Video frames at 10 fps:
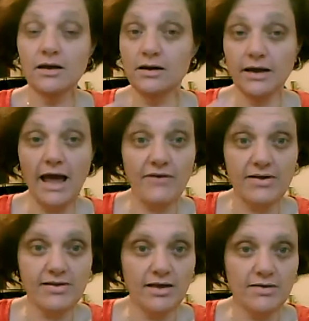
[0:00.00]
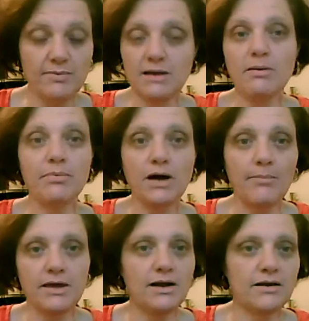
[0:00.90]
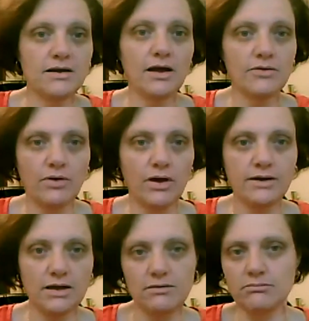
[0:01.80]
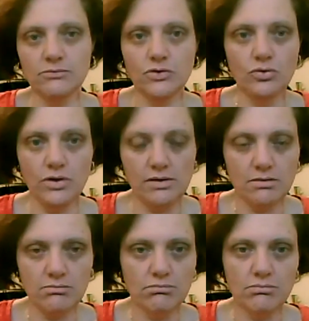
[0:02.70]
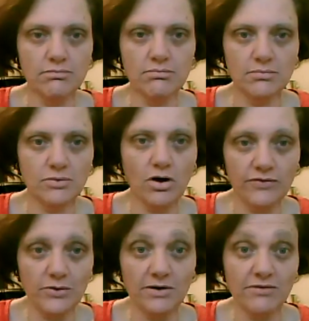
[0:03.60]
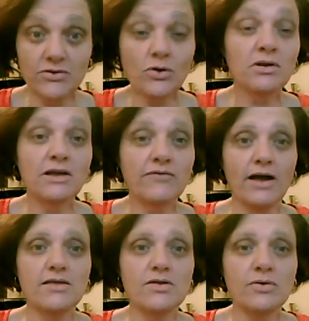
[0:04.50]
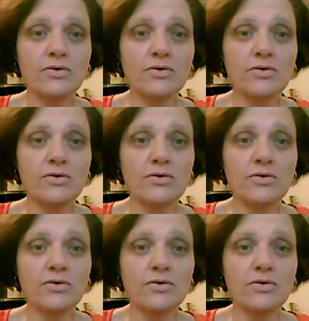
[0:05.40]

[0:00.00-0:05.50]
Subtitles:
in a cafe sense, meaning people come in and eat cookies and coffee or whatever, totally fine. So